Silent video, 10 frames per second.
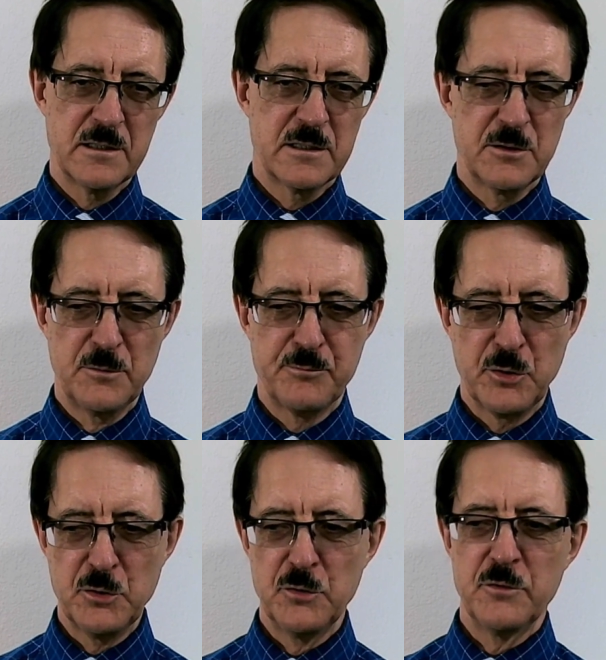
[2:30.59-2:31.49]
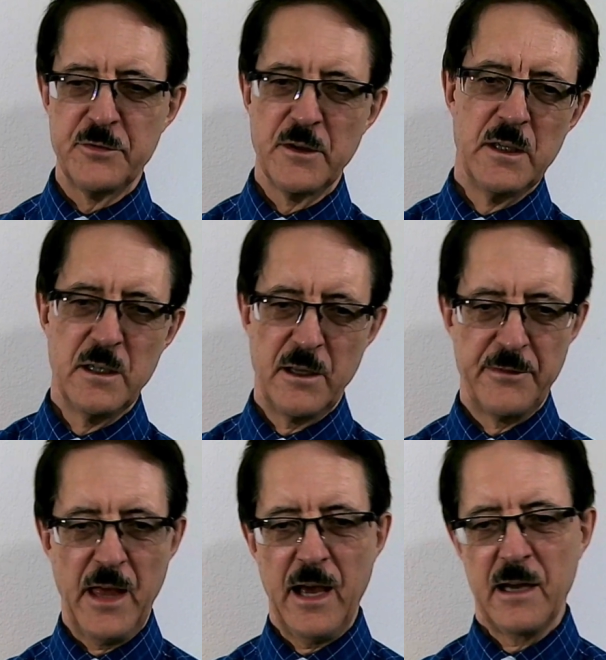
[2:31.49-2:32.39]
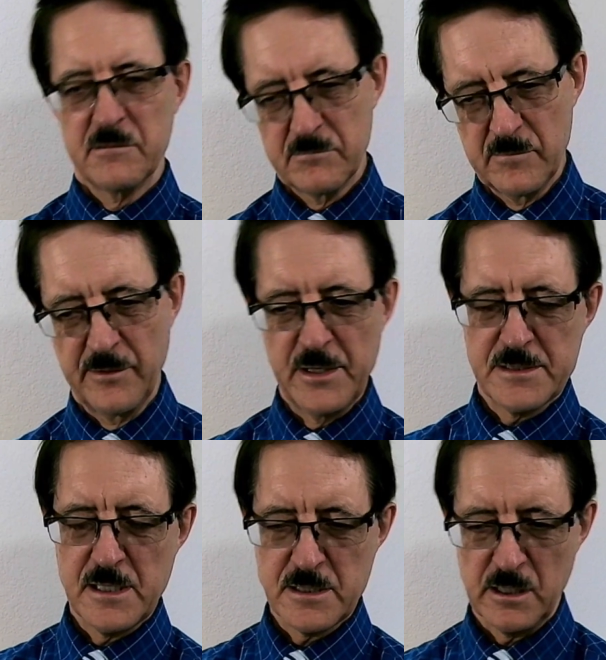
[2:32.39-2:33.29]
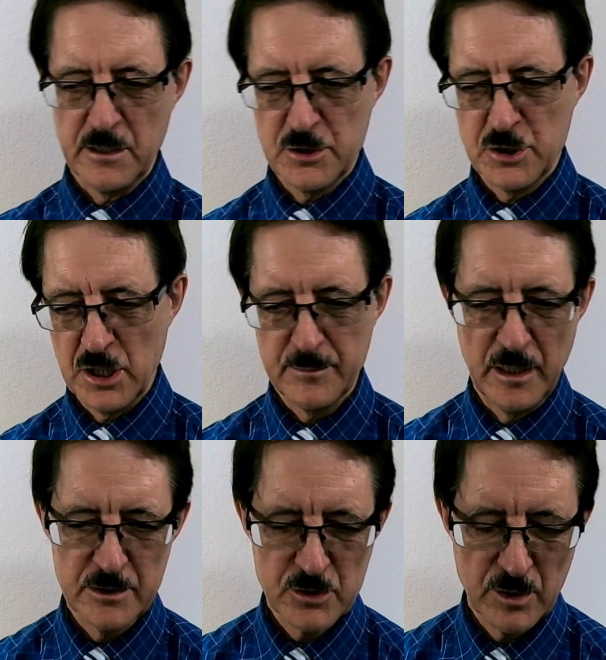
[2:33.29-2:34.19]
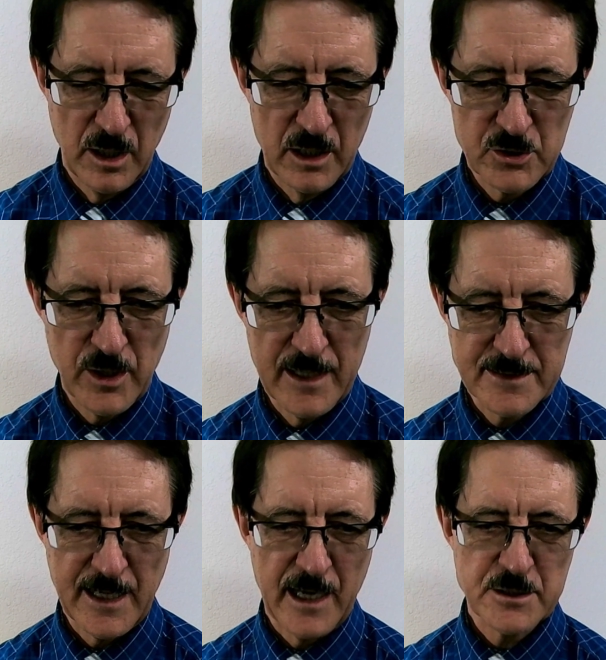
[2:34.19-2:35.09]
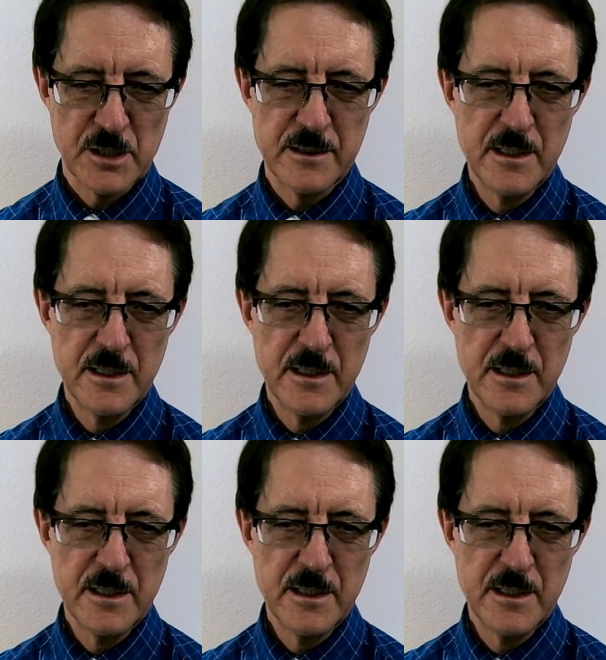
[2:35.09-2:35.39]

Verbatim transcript: to prove that this is a legitimate transaction.